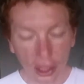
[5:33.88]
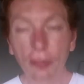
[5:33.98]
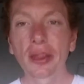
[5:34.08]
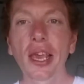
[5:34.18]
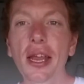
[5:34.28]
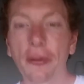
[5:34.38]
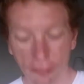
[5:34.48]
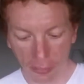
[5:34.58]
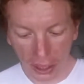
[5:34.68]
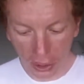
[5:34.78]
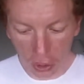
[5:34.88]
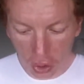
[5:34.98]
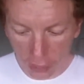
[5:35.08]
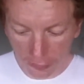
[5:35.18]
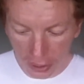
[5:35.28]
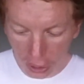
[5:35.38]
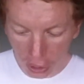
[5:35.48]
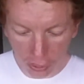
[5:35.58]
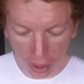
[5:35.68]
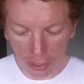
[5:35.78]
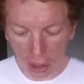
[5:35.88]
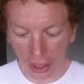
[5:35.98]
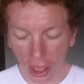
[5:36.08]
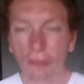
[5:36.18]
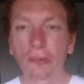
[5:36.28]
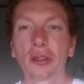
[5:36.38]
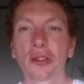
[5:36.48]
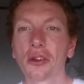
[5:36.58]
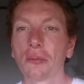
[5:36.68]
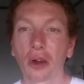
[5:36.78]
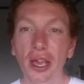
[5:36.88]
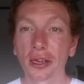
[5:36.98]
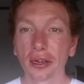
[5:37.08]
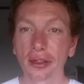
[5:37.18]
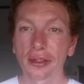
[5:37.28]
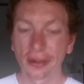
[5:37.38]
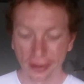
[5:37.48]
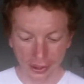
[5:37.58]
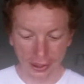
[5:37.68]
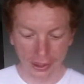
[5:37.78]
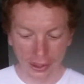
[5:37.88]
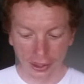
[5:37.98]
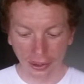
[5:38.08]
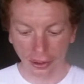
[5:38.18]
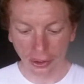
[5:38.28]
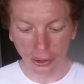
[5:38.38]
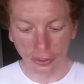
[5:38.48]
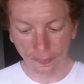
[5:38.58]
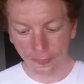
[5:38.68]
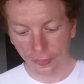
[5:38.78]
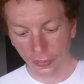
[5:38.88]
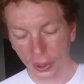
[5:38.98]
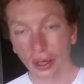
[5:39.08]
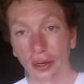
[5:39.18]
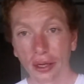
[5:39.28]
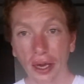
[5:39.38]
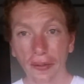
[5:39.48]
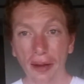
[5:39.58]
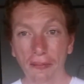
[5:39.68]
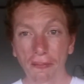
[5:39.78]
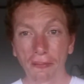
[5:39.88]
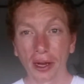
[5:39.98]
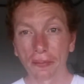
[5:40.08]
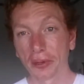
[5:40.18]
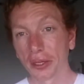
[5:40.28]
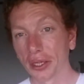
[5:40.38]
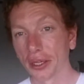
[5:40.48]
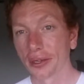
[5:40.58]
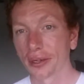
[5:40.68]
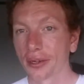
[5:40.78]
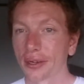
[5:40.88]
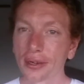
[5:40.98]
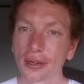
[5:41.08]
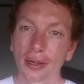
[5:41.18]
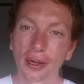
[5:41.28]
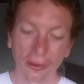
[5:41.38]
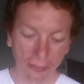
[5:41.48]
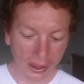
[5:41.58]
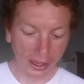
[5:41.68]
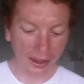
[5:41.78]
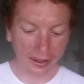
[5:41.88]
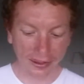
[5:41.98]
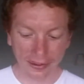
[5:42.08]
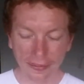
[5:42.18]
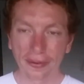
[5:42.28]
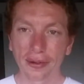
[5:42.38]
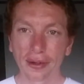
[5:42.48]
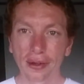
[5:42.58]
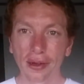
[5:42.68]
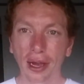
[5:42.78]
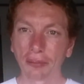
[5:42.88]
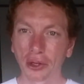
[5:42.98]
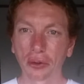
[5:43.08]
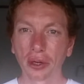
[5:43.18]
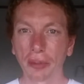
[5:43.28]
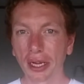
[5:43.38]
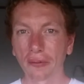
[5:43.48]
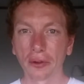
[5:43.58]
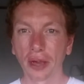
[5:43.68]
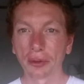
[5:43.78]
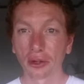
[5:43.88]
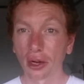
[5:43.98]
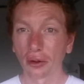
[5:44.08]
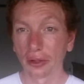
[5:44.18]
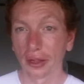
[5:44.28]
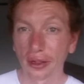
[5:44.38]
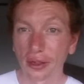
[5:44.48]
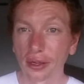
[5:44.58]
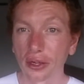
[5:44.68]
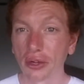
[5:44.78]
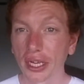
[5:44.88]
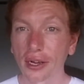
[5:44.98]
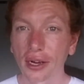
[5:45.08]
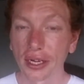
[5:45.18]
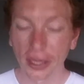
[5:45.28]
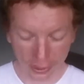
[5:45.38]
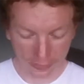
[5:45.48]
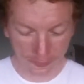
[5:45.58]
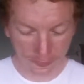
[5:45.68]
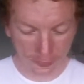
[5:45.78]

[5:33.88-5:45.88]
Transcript: Number 10, make a YouTube video about comfort zone breakers. So yeah, that might be one that I'm sure many of you haven't tried, because this is a unique idea.